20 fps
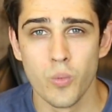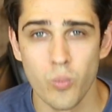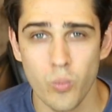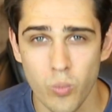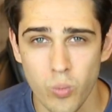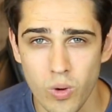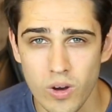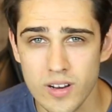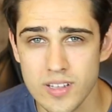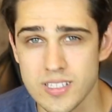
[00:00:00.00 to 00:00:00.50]

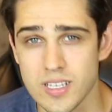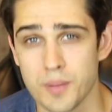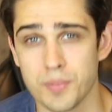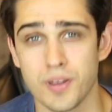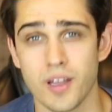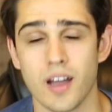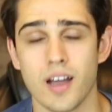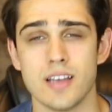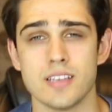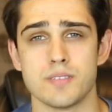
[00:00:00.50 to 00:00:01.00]
What is up,
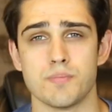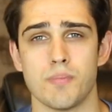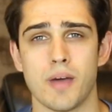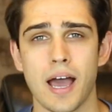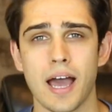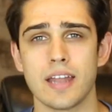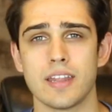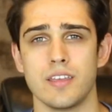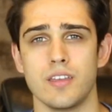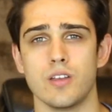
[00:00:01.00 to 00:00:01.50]
guys?
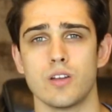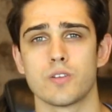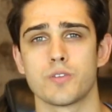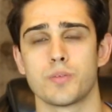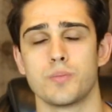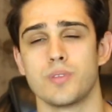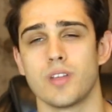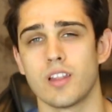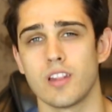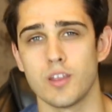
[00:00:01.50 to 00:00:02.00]
Matt here
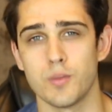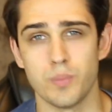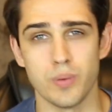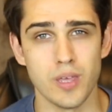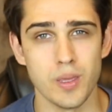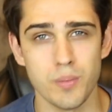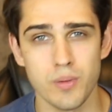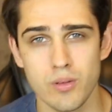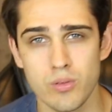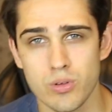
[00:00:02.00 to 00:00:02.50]
from Daily
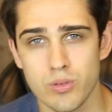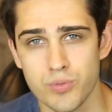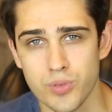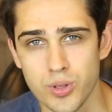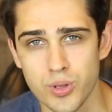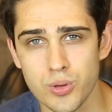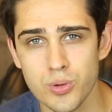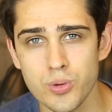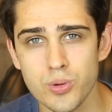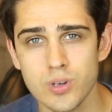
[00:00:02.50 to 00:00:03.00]
PB
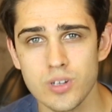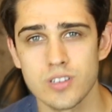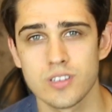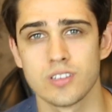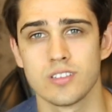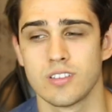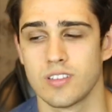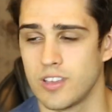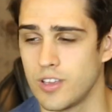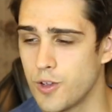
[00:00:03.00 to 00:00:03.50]
Review,
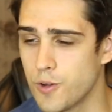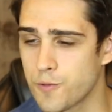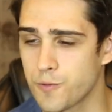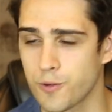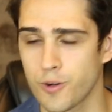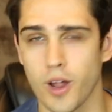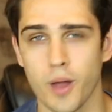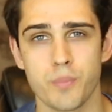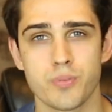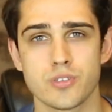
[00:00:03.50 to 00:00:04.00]
here
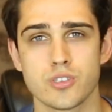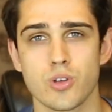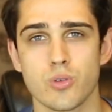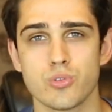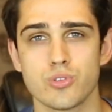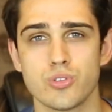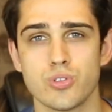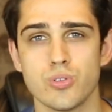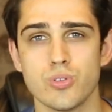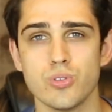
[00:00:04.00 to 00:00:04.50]
for
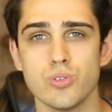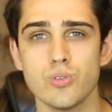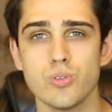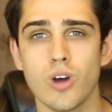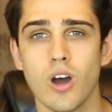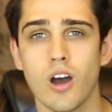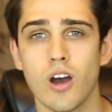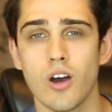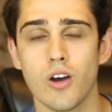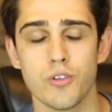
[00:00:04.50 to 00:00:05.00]
episode
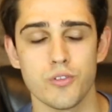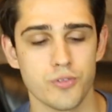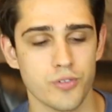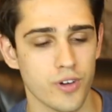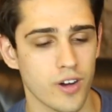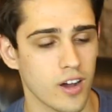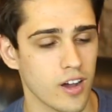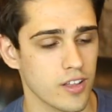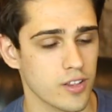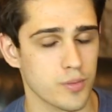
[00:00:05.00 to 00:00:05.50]
2 of
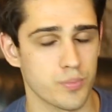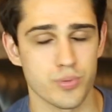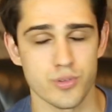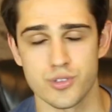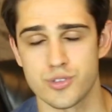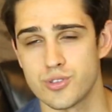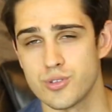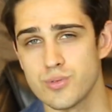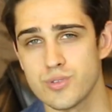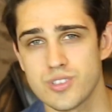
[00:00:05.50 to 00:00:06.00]
the
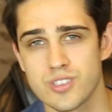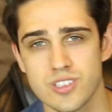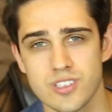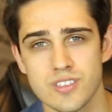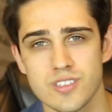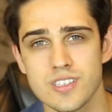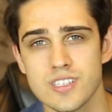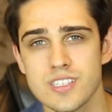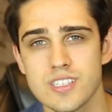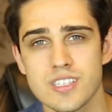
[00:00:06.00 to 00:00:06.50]
Pursuit
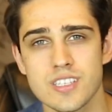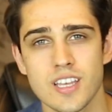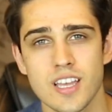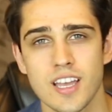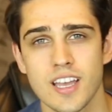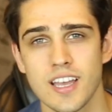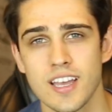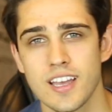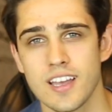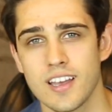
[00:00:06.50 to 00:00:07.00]
series,
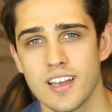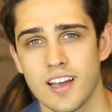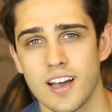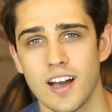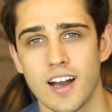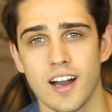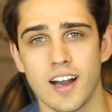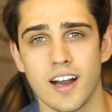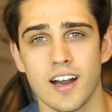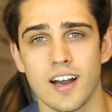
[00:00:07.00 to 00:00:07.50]

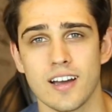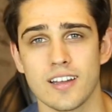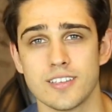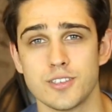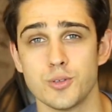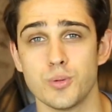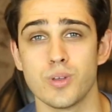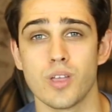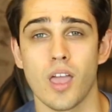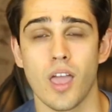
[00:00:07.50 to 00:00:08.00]

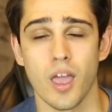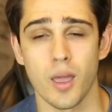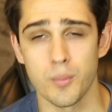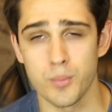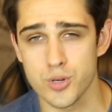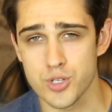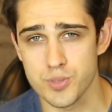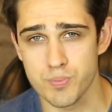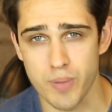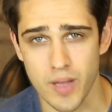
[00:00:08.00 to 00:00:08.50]
doing
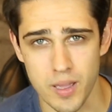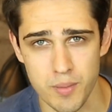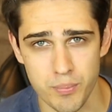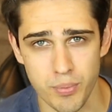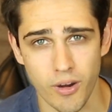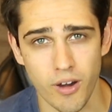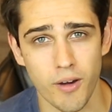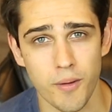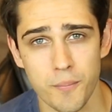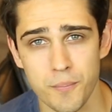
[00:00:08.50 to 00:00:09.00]
ambush
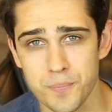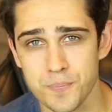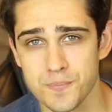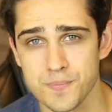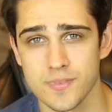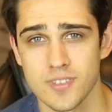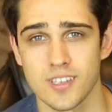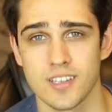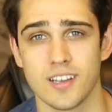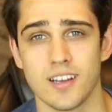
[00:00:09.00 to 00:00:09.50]
paintball.
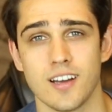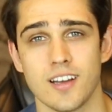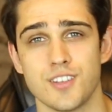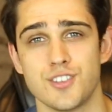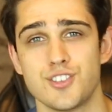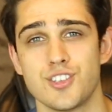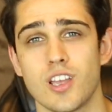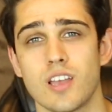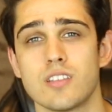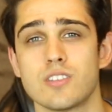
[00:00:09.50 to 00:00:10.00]

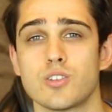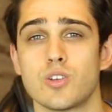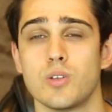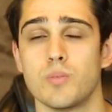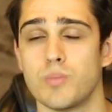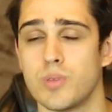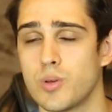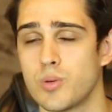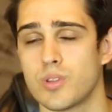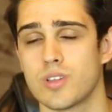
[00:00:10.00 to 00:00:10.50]
Chance
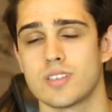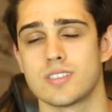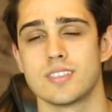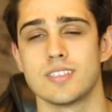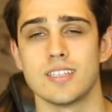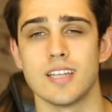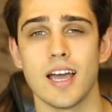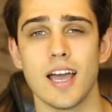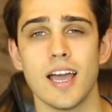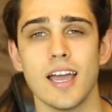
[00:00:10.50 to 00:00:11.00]
couldn't be with us
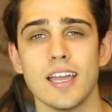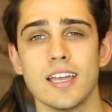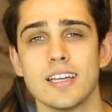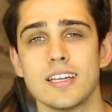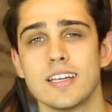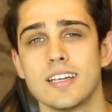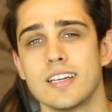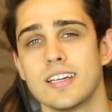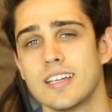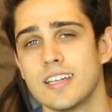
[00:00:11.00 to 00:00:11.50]
today
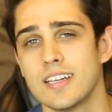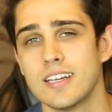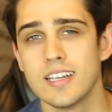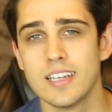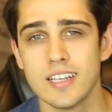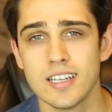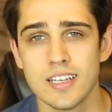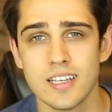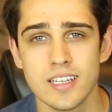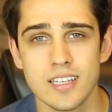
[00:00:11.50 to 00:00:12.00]

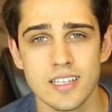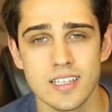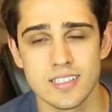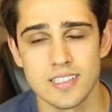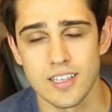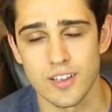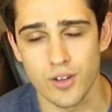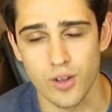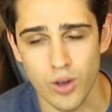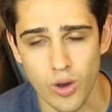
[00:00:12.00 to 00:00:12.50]
because
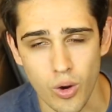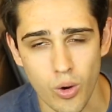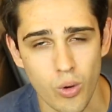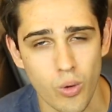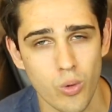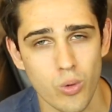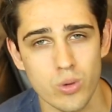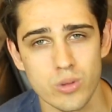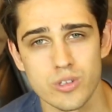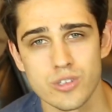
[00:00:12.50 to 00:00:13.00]
he had a
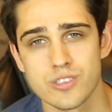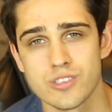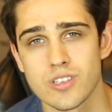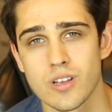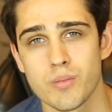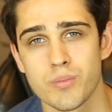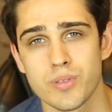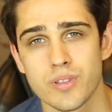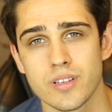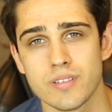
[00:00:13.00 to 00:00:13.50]
cold or
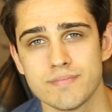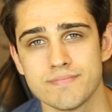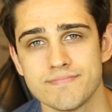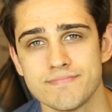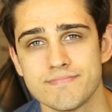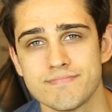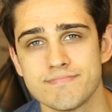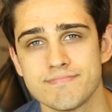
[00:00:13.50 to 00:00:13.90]
something.